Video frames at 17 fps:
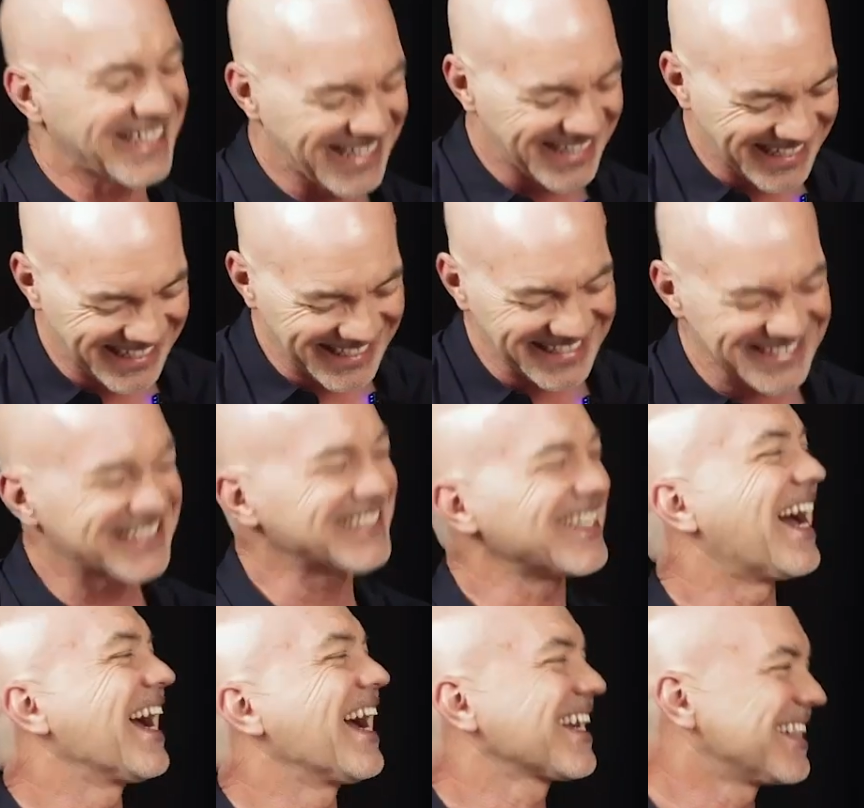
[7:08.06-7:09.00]
towel exactly.
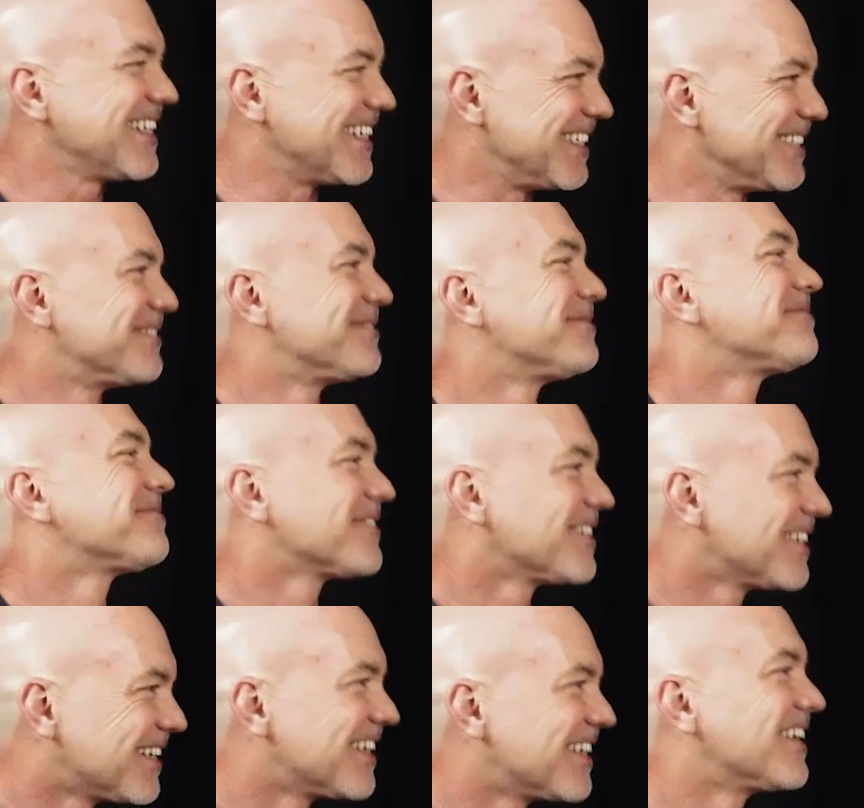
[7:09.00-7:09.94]
and like getting the last
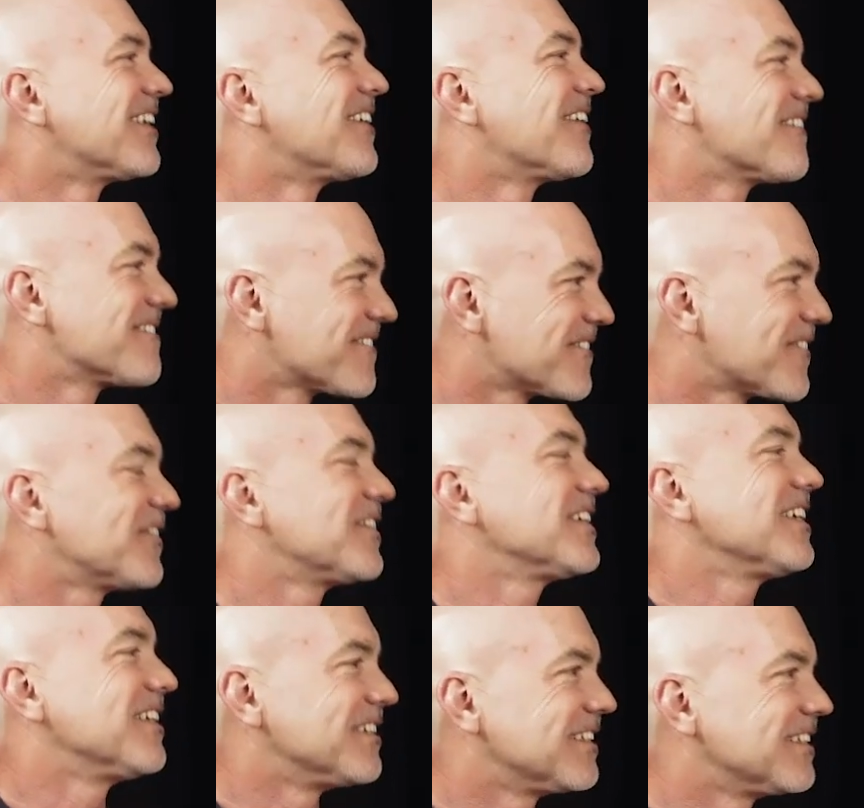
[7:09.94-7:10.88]
drops out.
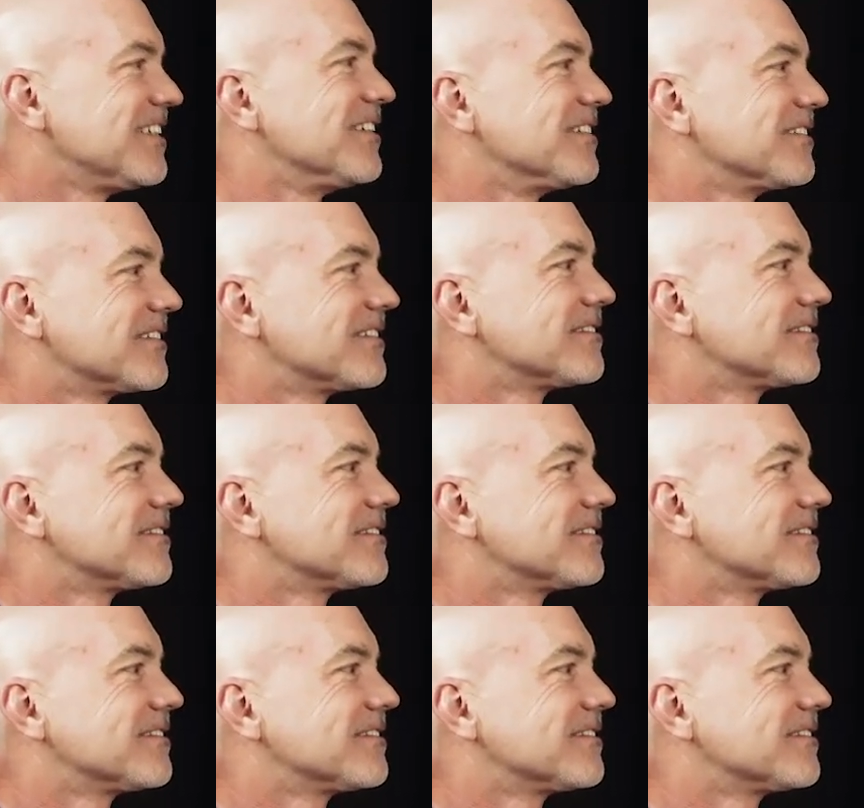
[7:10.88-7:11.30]
Um, you know,